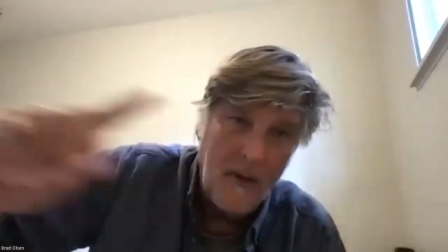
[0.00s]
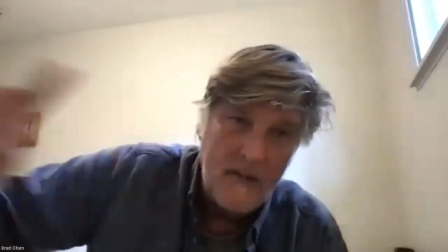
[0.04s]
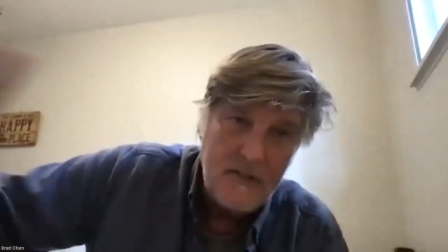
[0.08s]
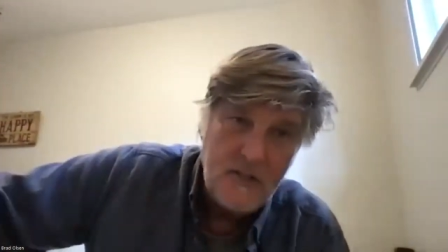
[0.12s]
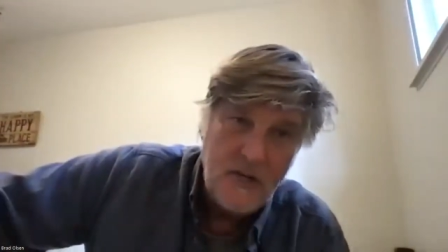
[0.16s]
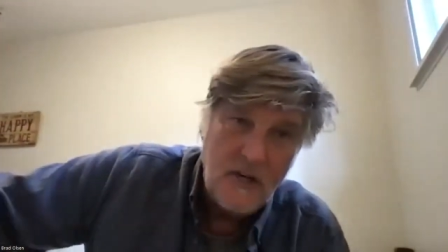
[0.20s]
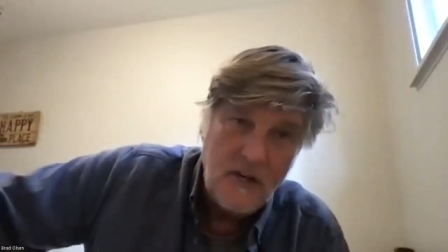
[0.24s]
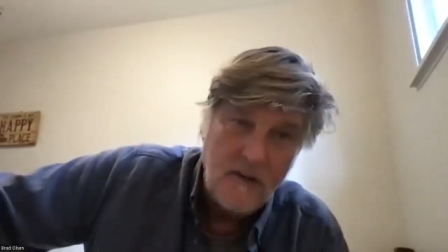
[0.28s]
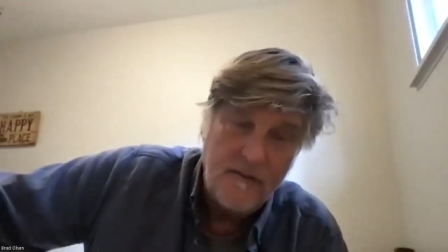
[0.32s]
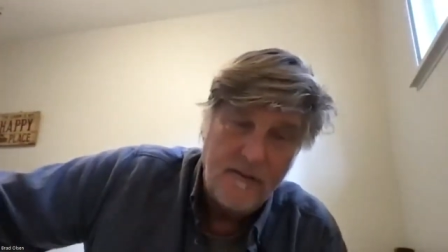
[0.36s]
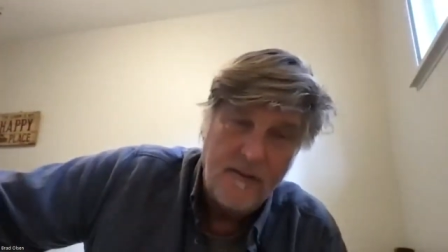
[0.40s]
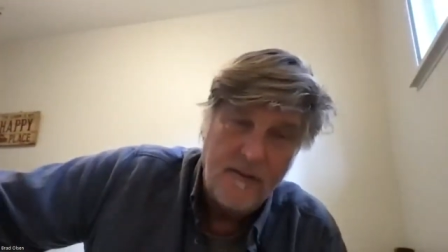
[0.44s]

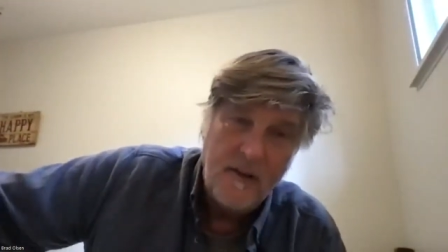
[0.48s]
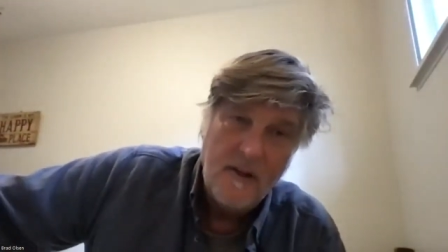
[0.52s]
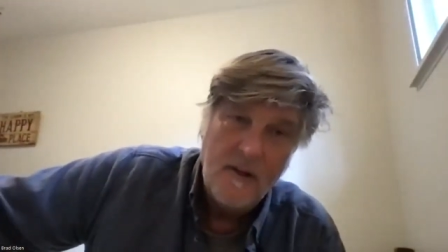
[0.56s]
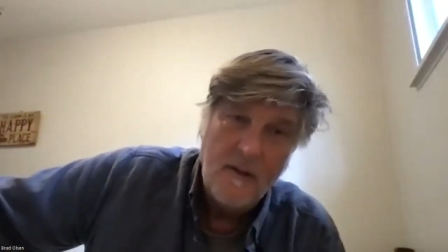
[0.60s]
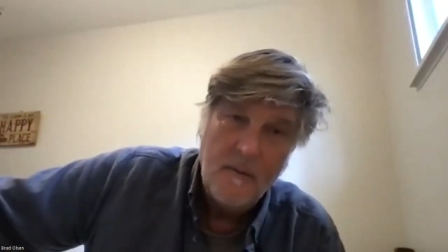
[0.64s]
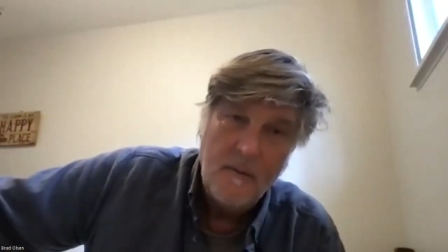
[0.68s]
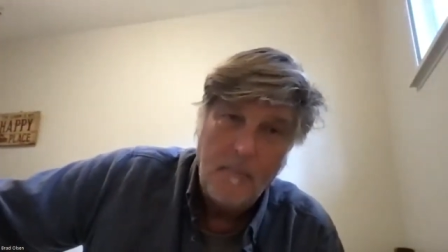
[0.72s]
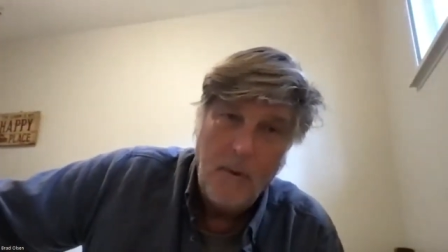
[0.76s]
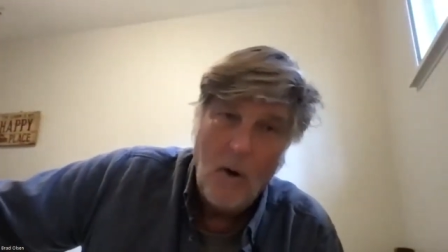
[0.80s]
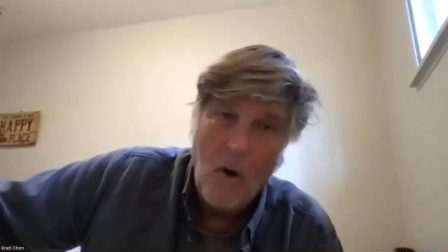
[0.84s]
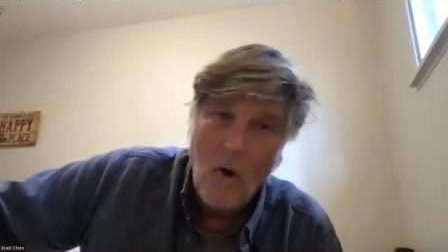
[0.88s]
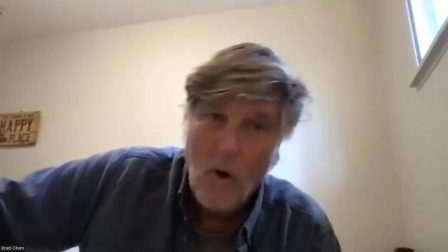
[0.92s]
bunch of
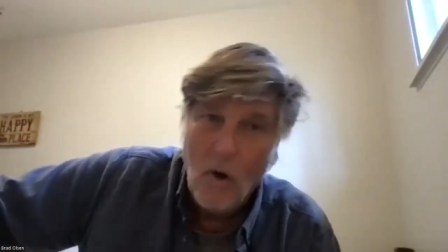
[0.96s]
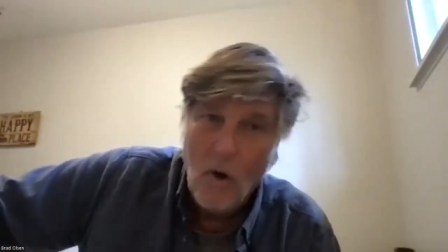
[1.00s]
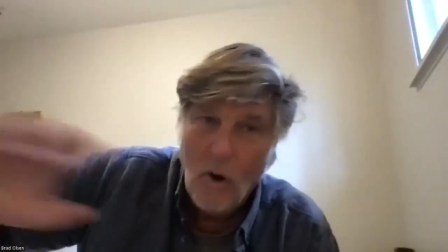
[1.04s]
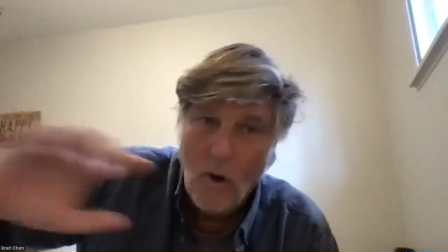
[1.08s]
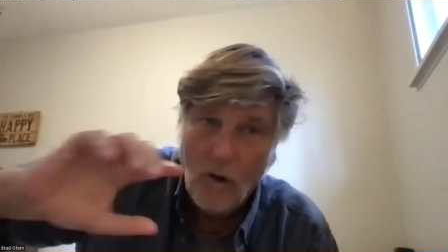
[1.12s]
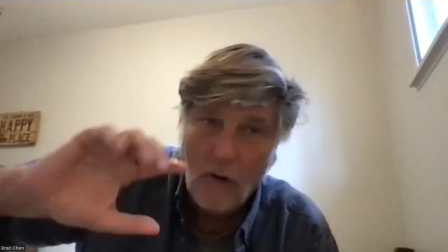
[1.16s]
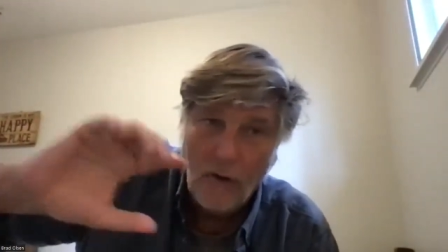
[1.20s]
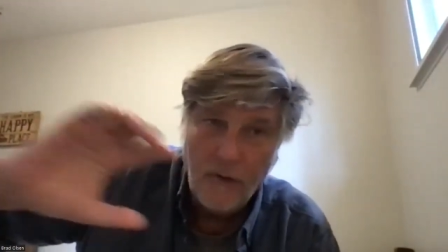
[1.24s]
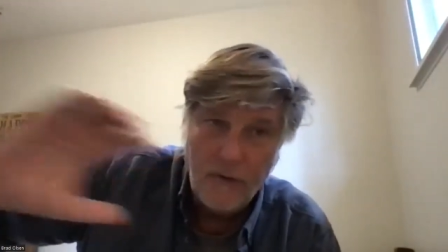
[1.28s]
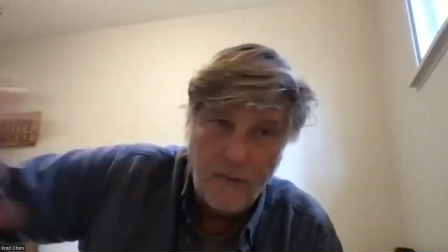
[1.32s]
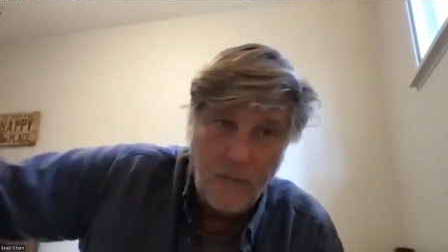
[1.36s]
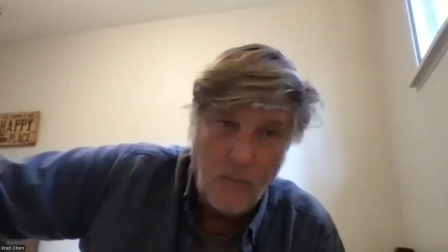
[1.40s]

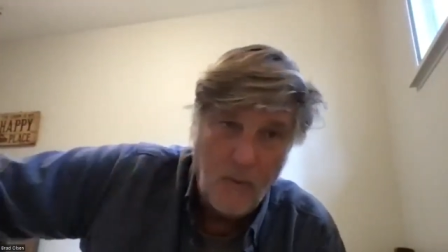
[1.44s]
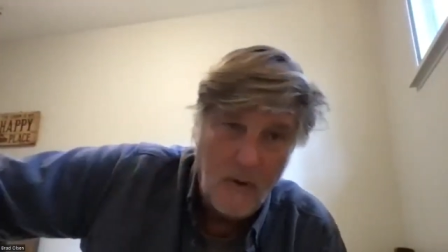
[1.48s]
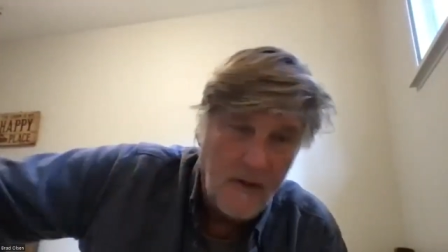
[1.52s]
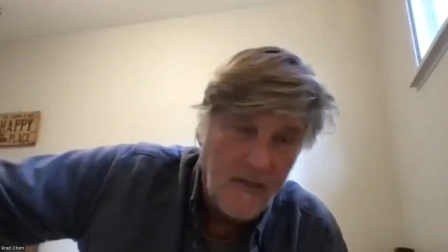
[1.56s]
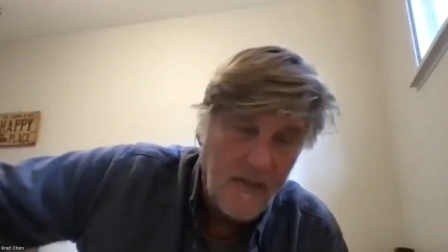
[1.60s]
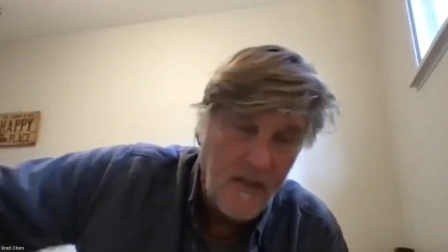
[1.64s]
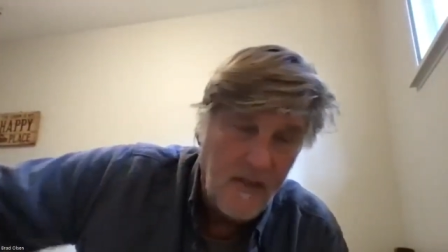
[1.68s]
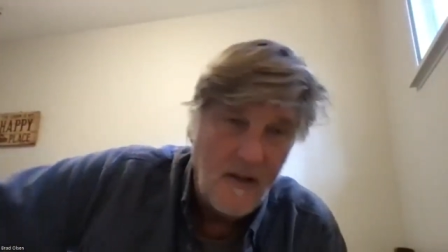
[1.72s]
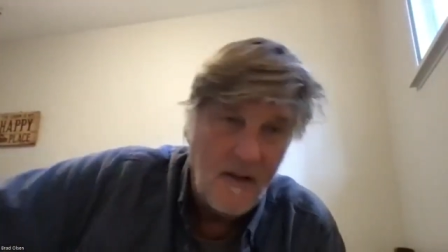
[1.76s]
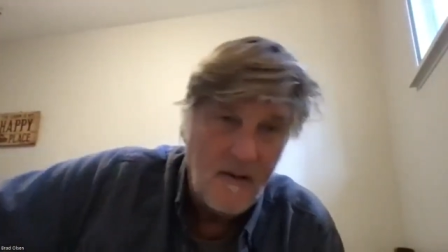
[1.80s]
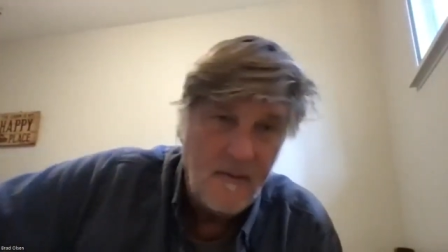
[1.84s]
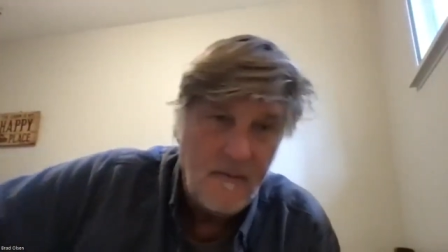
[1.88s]
poles
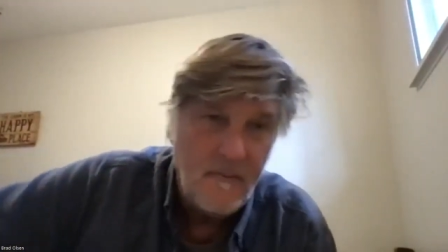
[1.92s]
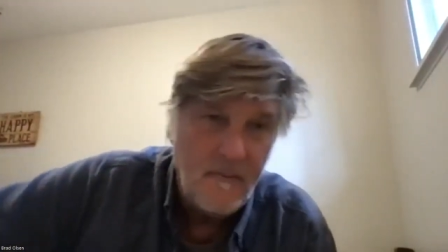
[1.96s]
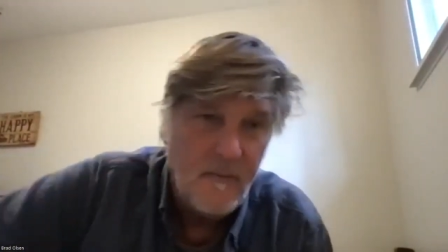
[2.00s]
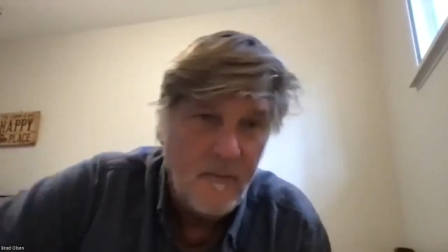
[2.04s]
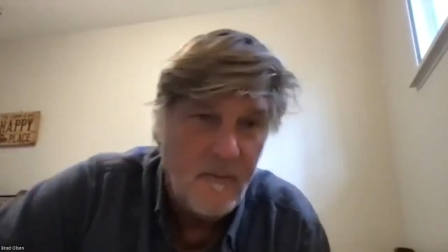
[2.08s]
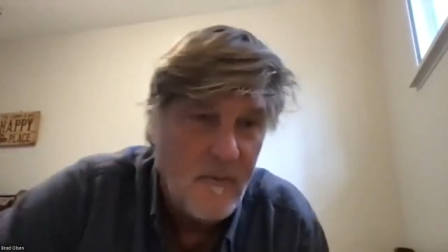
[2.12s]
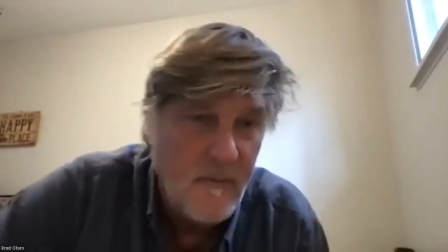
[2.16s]
where the